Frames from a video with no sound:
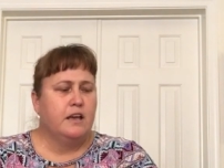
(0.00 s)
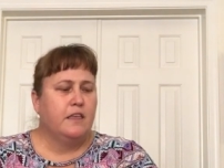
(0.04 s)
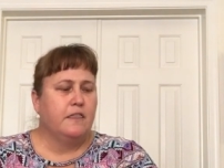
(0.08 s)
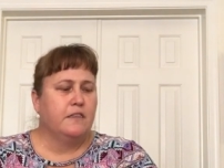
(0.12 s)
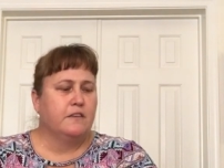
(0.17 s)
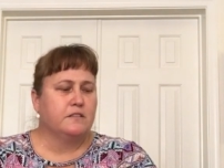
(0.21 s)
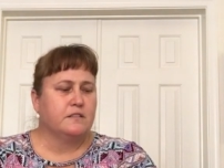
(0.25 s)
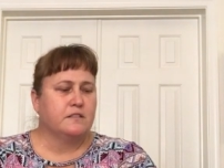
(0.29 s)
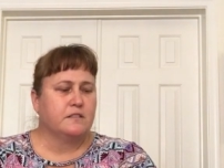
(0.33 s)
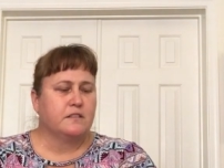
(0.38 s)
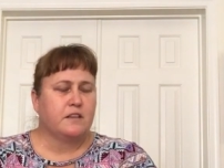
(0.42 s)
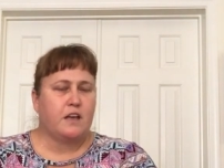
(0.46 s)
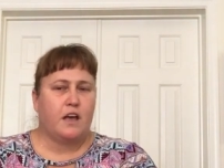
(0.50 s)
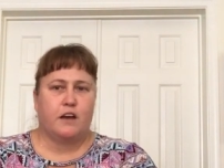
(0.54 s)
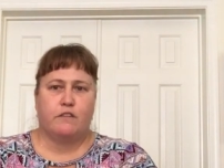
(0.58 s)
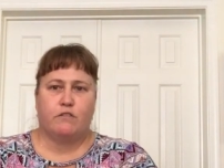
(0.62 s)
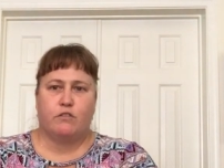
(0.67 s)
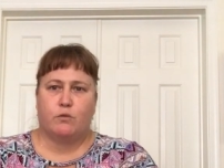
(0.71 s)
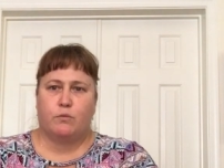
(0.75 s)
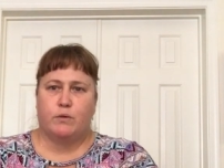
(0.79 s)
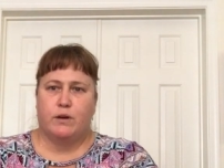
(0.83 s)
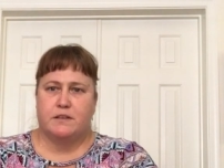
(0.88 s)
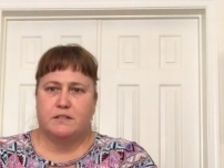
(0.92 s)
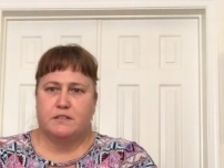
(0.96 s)
This is kind of
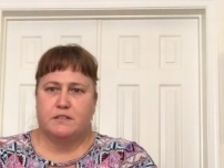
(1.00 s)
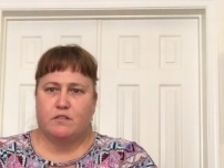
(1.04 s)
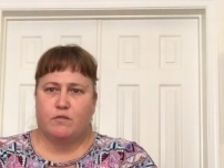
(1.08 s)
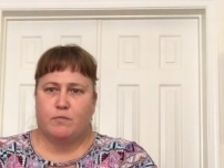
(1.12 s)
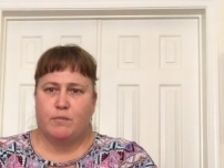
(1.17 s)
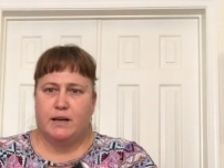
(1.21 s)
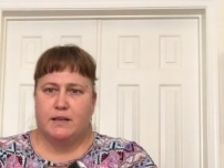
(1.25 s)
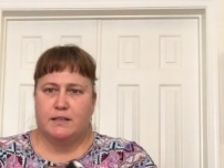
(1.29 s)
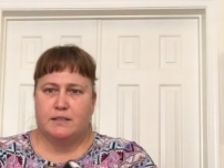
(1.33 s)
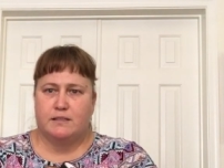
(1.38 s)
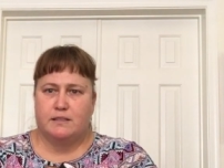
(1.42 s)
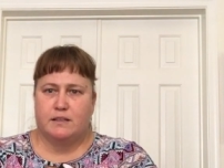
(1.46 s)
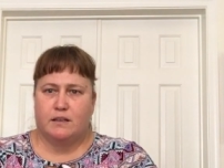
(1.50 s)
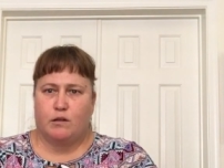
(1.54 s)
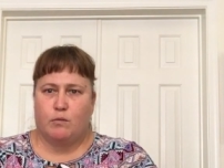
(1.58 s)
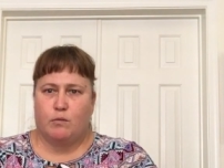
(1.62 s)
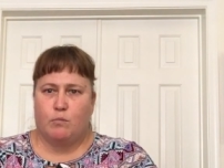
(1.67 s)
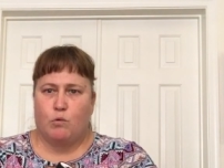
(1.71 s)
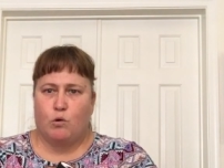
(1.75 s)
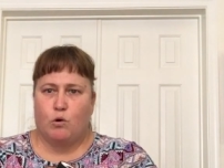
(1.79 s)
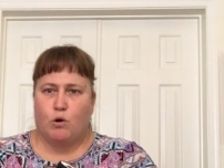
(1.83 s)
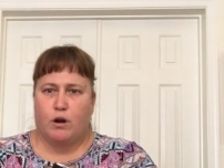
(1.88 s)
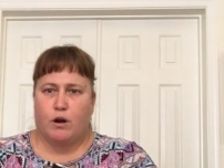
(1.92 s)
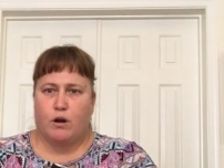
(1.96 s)
the rest of my
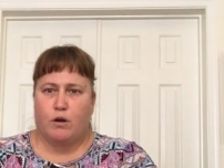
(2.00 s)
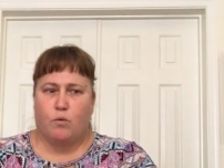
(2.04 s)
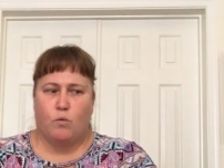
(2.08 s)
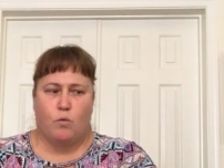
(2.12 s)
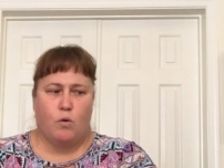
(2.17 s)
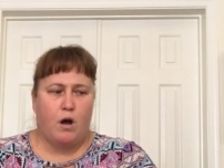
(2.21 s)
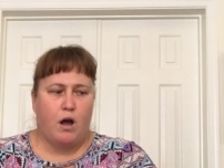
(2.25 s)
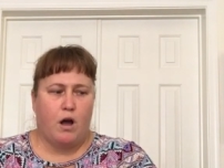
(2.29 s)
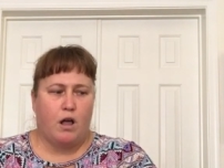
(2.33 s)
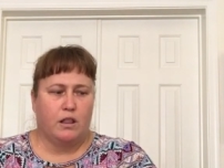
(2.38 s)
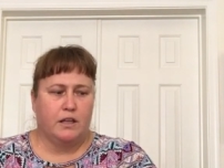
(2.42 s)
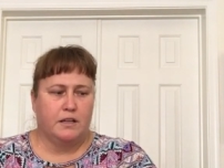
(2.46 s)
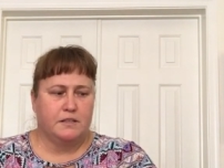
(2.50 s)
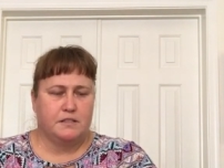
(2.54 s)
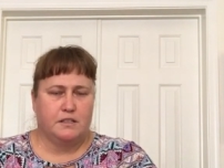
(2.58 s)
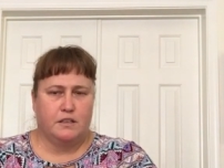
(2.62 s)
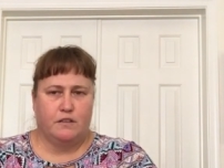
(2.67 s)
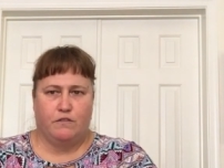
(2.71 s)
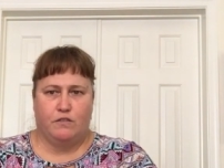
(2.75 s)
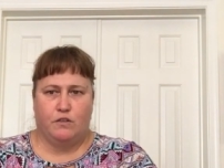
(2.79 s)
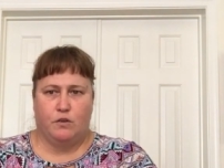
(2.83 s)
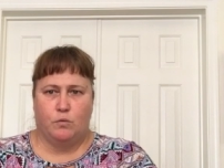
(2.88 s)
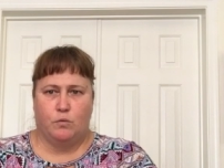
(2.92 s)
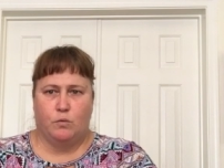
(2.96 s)
sycamore wallets,
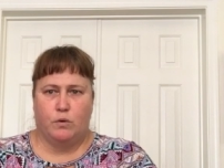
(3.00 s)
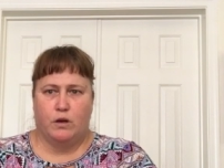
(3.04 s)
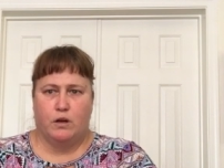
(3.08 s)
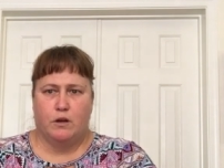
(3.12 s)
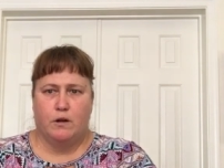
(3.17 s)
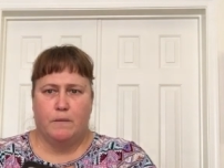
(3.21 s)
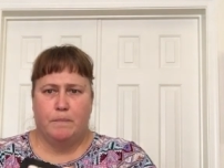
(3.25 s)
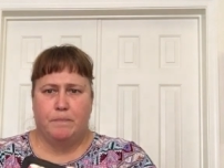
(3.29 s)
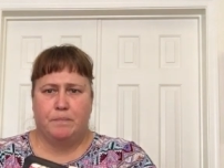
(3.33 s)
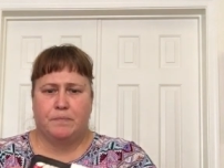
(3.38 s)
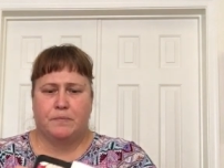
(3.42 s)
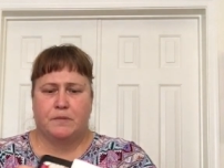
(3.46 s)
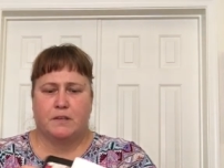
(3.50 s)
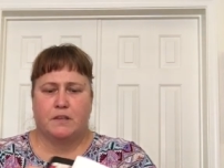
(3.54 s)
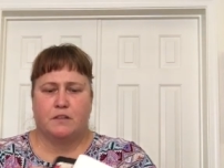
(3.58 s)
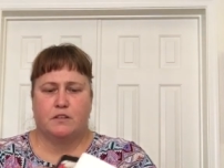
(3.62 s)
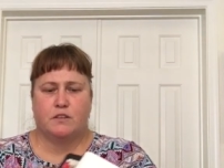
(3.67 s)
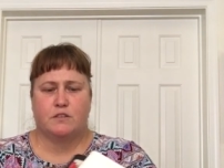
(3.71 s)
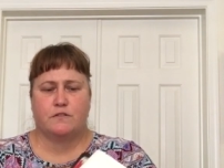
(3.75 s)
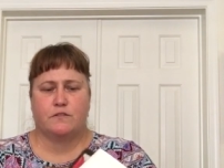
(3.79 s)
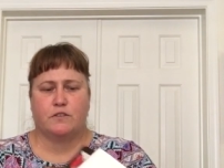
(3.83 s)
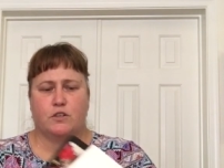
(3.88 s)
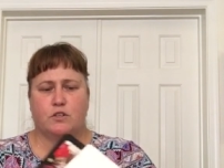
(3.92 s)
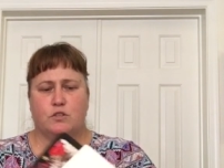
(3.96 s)
if you will.
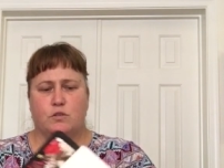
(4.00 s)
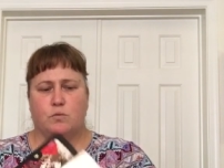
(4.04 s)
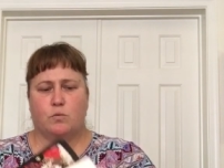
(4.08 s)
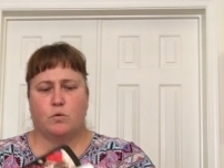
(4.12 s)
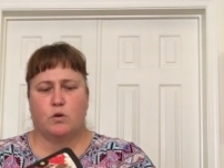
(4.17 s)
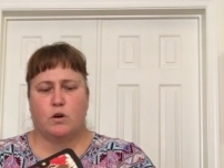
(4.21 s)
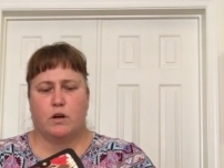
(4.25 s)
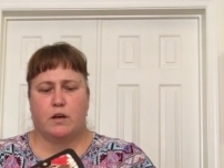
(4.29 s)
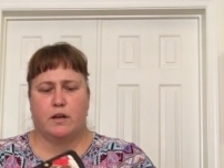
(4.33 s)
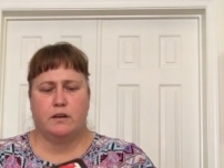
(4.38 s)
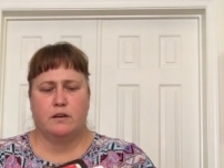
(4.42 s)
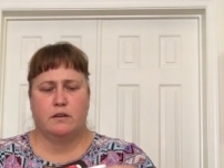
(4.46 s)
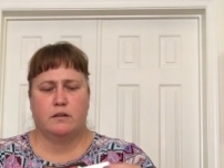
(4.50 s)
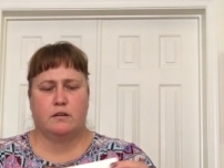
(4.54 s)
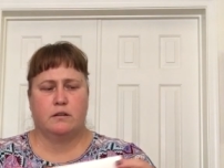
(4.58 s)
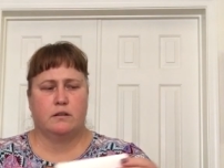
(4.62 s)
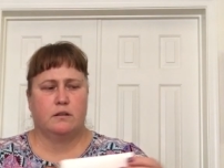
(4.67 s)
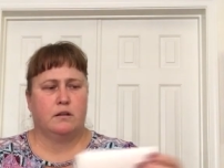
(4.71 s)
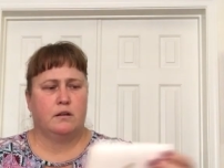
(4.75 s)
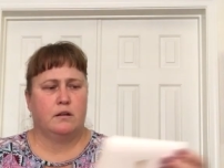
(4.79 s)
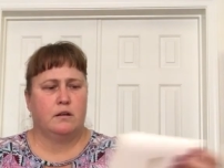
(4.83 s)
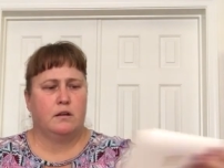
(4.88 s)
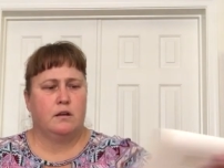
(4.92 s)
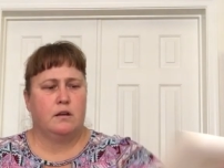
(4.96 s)
This first one
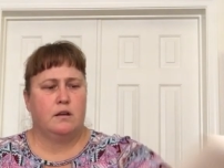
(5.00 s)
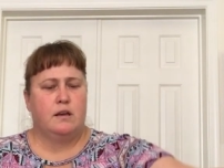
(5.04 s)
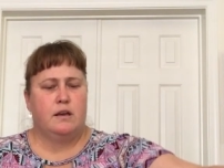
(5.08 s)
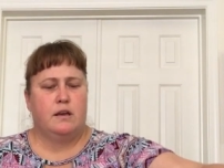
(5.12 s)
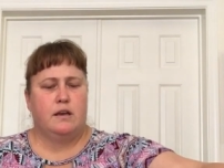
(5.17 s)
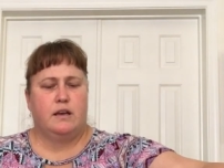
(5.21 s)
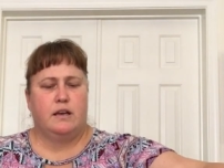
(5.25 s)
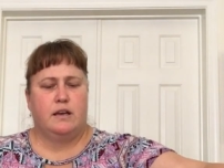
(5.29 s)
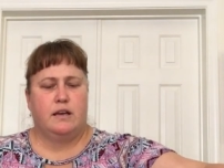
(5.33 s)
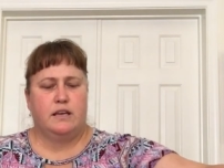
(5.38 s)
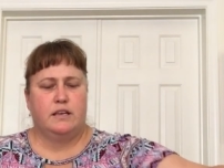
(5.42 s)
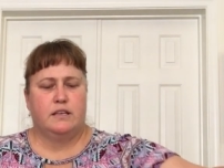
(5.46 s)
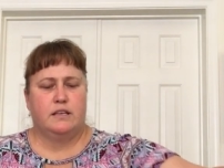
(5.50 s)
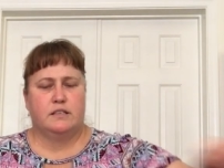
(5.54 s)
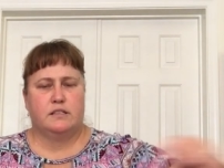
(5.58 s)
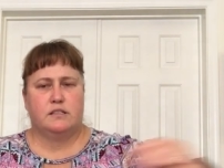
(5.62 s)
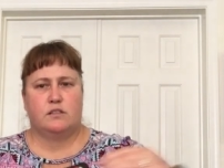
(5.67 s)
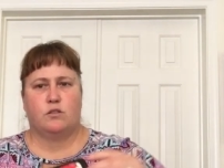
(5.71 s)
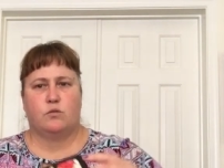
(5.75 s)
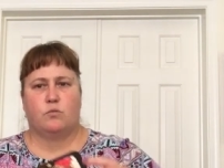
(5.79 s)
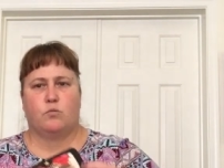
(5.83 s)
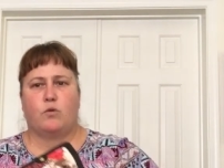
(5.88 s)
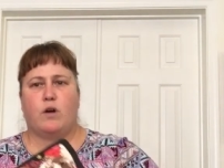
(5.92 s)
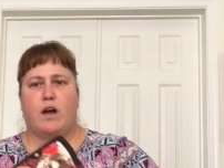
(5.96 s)
is
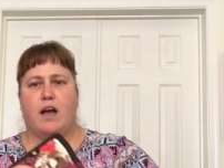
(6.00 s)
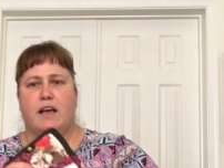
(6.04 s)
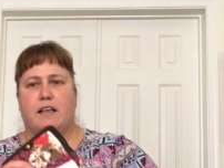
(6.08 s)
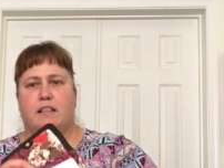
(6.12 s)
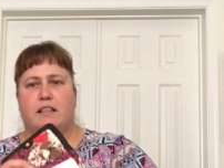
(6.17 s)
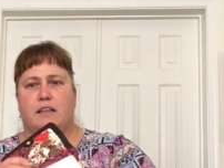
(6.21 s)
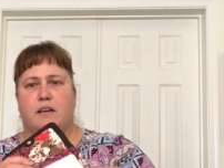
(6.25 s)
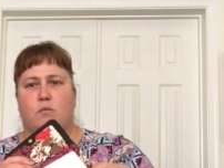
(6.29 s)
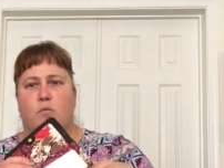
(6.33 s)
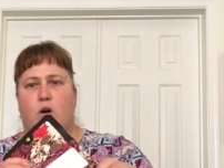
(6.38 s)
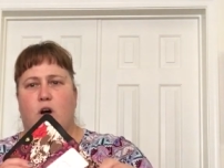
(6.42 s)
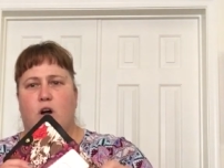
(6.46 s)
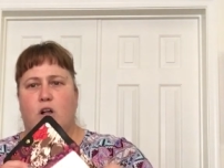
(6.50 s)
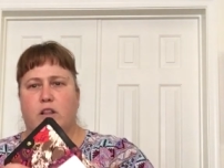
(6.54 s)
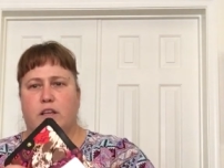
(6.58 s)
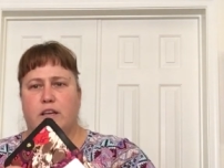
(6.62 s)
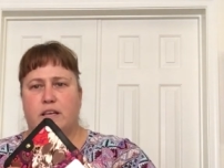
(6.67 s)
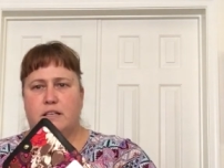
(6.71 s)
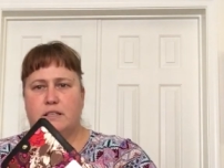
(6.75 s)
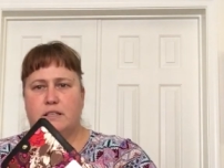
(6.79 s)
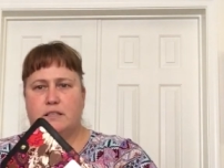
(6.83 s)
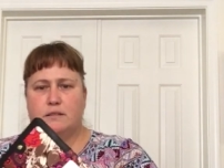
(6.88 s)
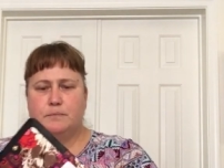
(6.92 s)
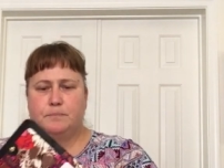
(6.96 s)
the Riley
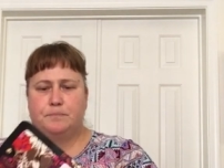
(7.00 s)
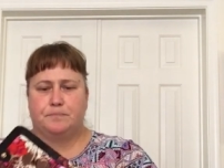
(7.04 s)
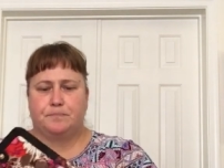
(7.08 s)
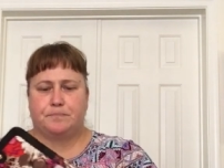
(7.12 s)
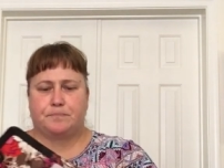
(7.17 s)
wallet.